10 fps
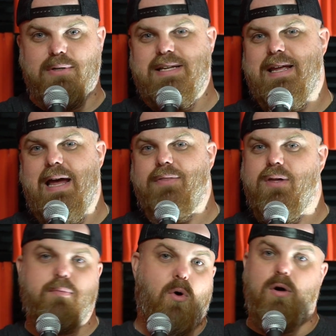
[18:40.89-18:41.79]
Forte
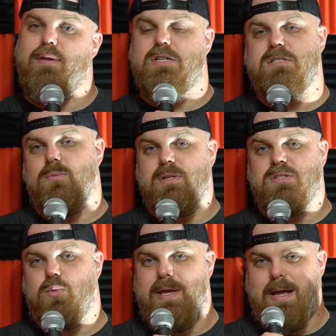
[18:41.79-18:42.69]
Catholic more than just the
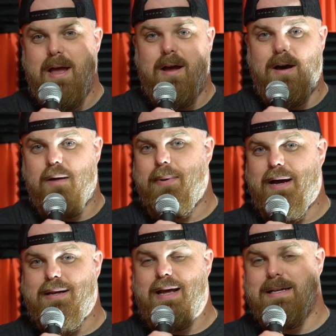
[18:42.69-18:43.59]
once a week on a
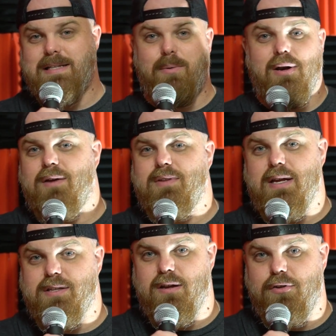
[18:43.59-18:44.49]
podcast, I would love
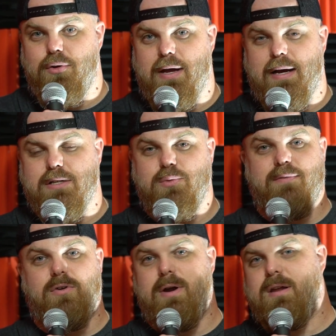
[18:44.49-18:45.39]
to get to know you guys.
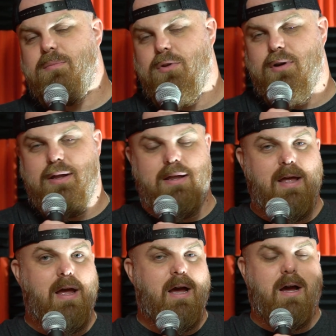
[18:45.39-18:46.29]
We have a great community
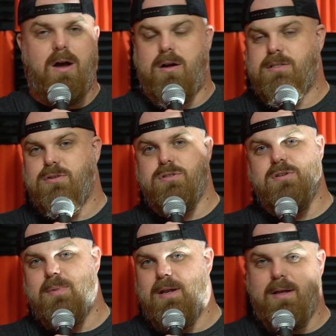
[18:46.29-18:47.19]
uh, on
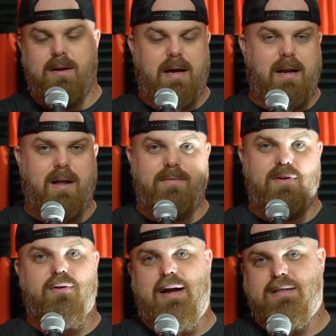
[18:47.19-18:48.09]
social media. I
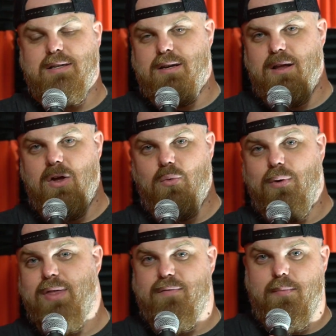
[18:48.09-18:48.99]
love interacting
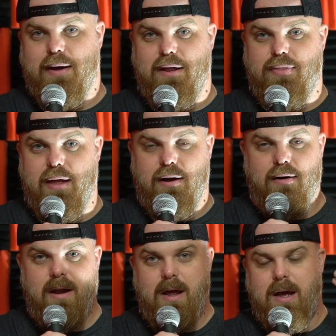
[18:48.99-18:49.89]
with everybody
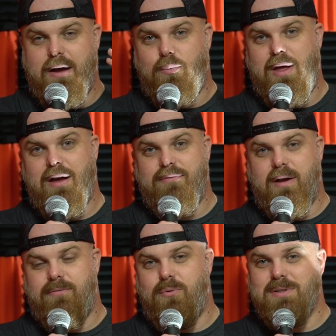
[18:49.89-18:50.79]
there. Uh, we have
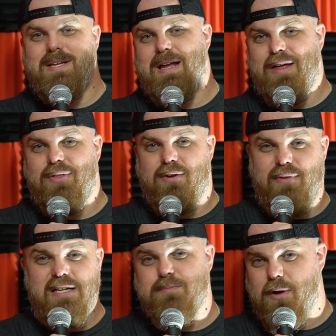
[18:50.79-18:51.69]
a Forte
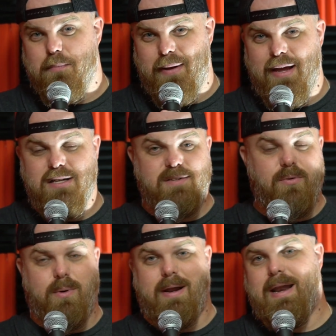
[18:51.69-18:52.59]
Catholic Facebook page
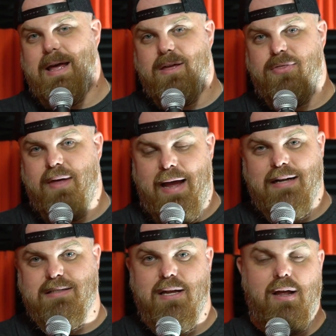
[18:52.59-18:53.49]
if you want to like
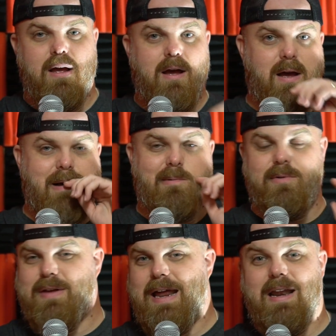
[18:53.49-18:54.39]
that. Uh,
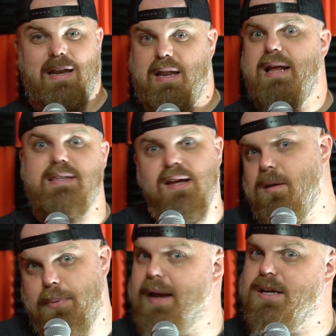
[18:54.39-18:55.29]
we've got a
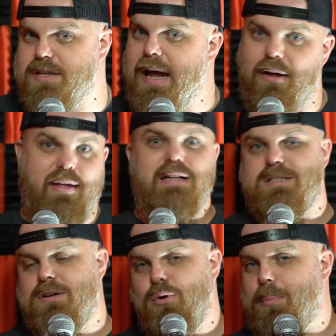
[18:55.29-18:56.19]
LinkedIn page now.
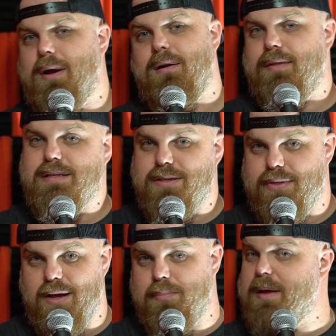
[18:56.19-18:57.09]
That's new. Apparently that's
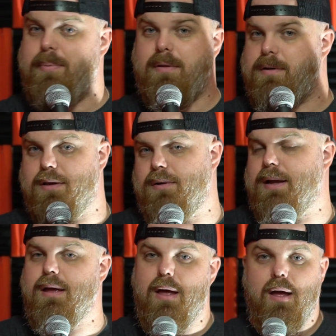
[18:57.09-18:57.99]
a thing people are
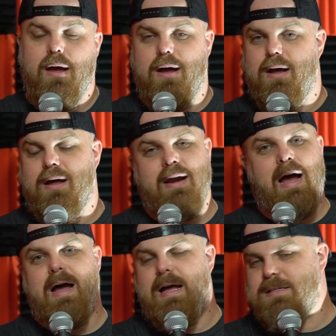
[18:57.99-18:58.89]
doing. Uh, and
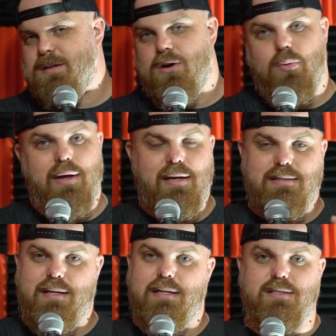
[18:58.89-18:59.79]
uh, as
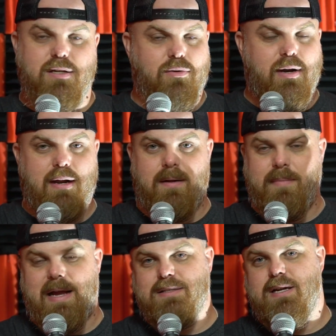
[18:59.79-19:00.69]
always,
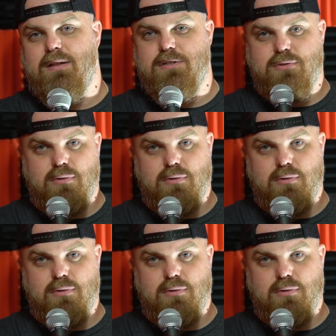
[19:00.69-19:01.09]
Instagram at Taylor